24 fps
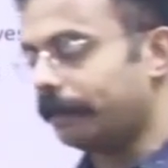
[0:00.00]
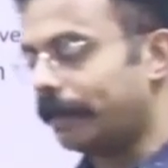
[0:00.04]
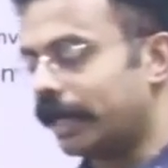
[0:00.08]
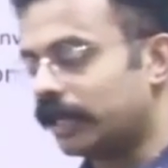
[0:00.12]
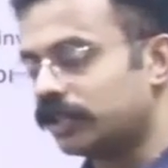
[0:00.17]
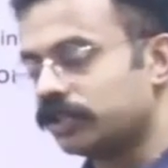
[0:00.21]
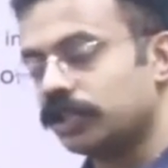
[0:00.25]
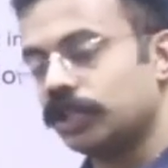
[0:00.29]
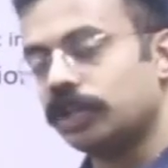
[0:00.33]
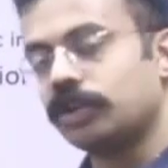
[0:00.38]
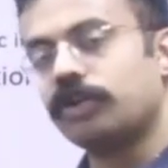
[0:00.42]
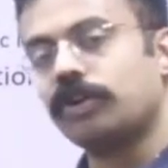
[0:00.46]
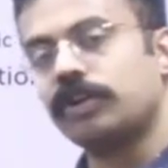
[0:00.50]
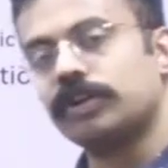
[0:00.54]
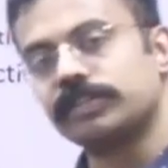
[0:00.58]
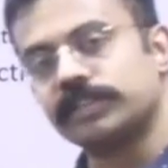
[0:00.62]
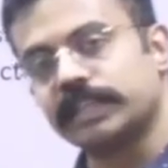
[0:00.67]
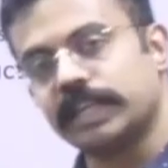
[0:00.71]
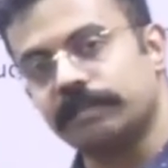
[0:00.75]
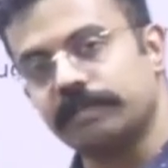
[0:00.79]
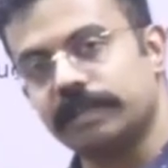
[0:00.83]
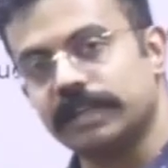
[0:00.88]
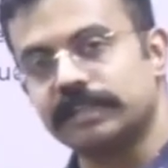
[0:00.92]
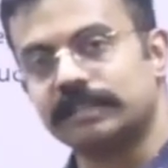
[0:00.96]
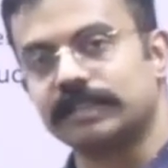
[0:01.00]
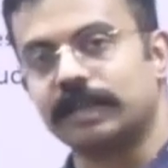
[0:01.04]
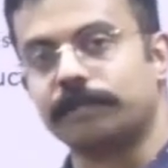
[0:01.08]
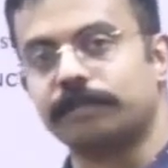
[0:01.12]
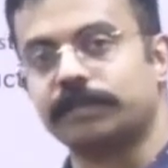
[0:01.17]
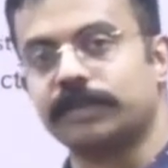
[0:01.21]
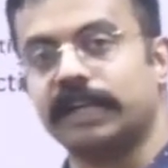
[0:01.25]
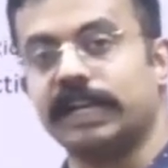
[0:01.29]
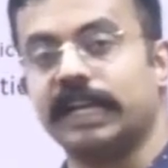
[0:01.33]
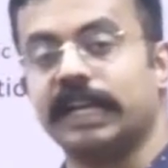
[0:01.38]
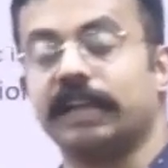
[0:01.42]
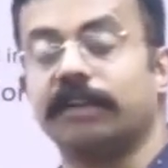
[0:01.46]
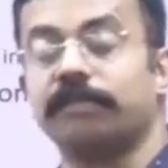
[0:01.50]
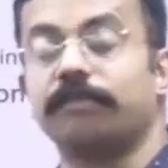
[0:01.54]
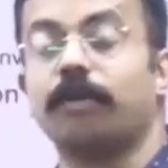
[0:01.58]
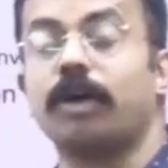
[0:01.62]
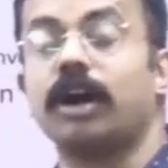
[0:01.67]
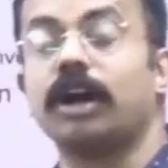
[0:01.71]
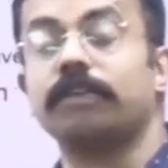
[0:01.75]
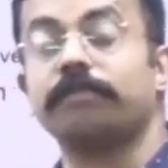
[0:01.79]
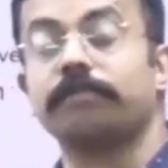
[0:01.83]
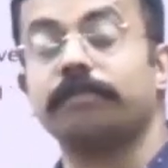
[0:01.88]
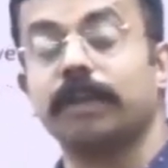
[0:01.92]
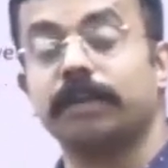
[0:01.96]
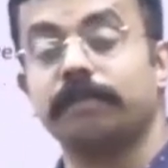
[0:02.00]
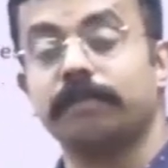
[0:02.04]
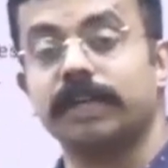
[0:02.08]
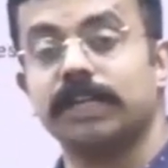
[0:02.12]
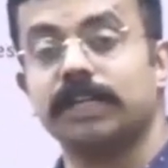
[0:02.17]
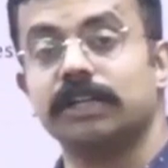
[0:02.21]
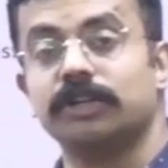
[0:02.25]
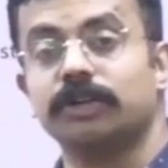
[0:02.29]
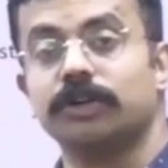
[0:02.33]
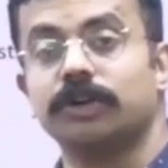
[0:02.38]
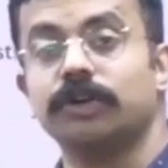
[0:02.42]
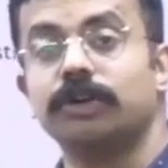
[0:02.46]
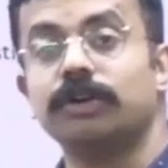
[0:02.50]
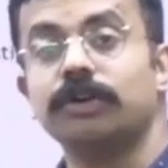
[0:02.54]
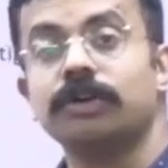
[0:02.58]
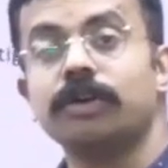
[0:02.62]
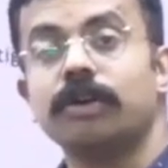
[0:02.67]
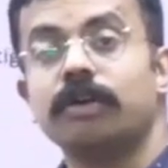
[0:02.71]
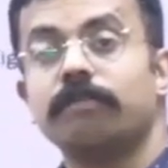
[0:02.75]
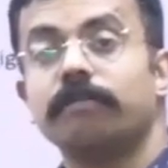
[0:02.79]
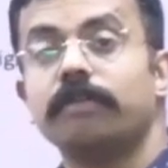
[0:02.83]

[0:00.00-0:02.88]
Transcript: Mexico is giving subsidy. What we will do?